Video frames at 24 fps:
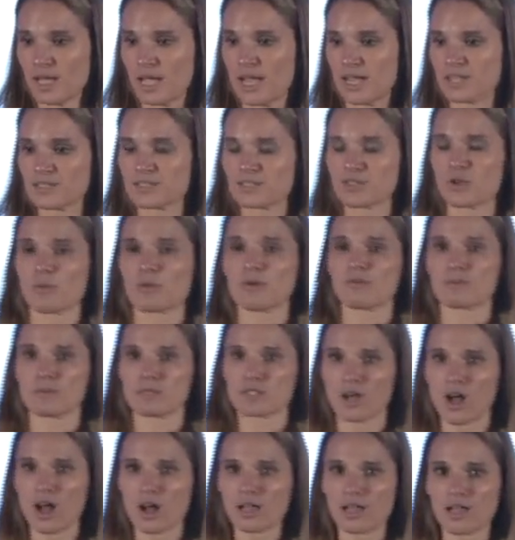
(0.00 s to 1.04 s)
And so we've been
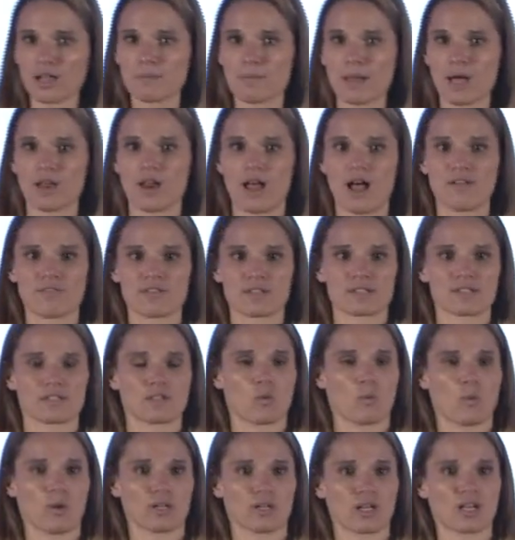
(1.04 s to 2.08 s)
talking about, obviously,
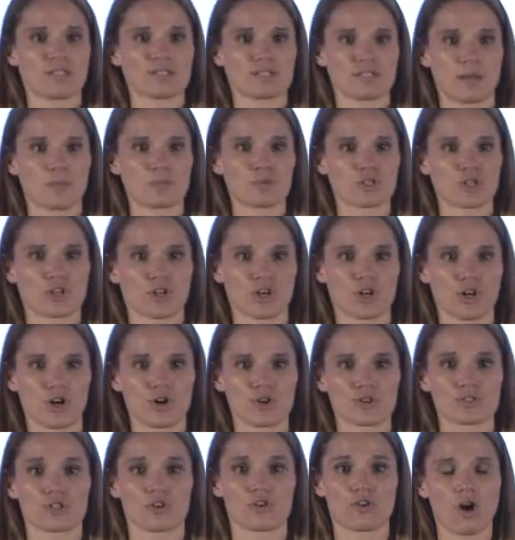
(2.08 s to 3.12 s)
when consumption
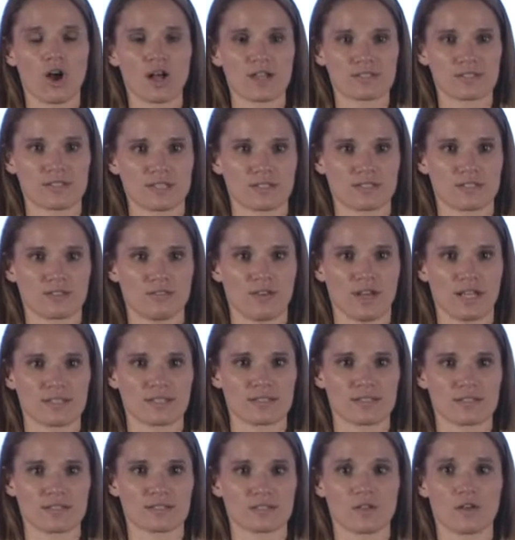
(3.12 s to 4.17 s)
occurs across these
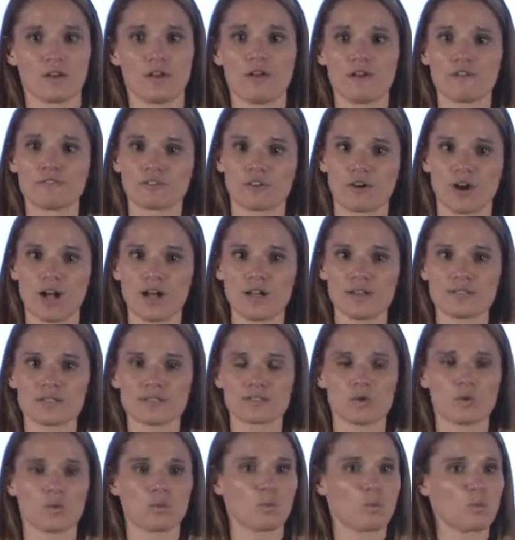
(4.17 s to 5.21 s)
devices. For us,
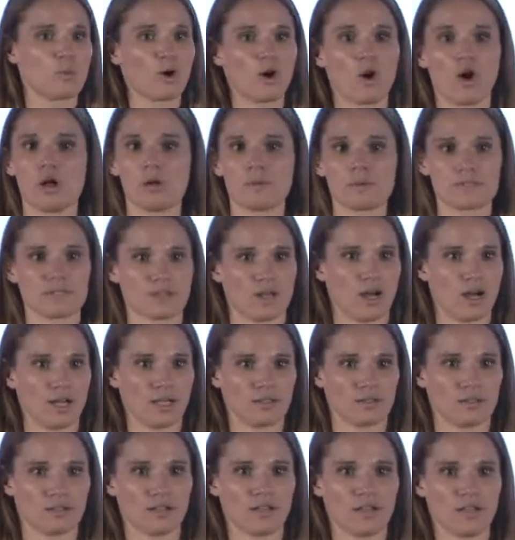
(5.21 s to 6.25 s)
we're always on.
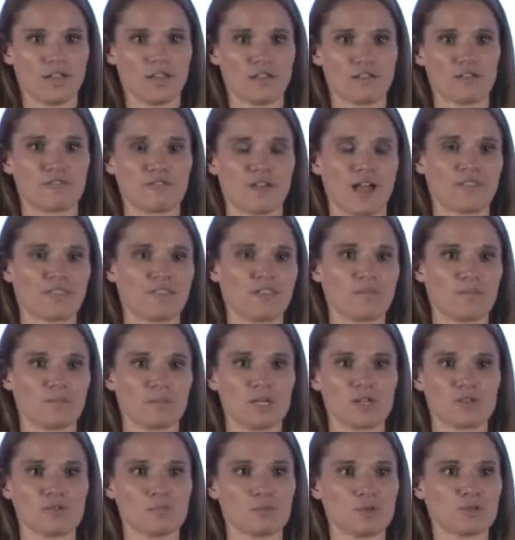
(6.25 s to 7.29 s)
The fact that
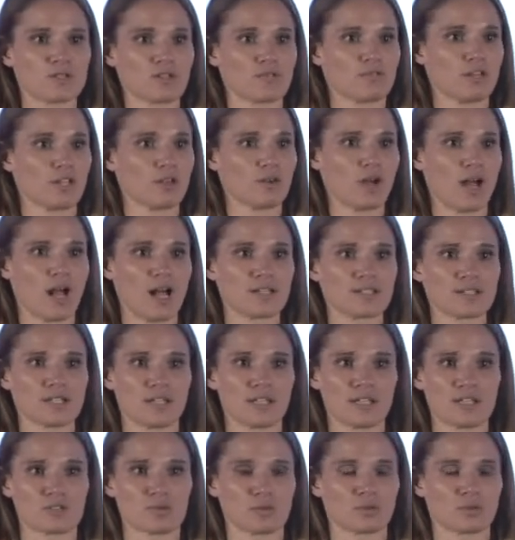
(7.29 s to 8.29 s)
music video content is